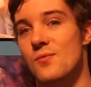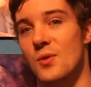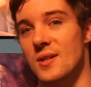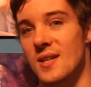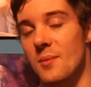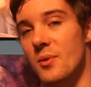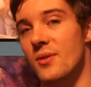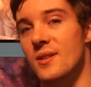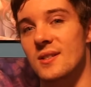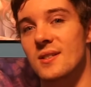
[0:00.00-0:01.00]
For example,
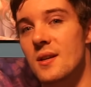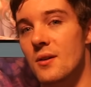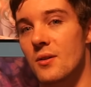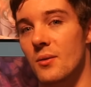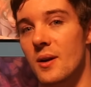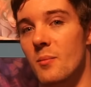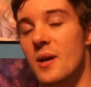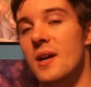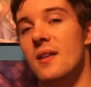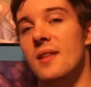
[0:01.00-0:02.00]
the Seer Grimm
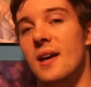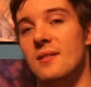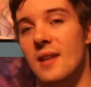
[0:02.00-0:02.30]
that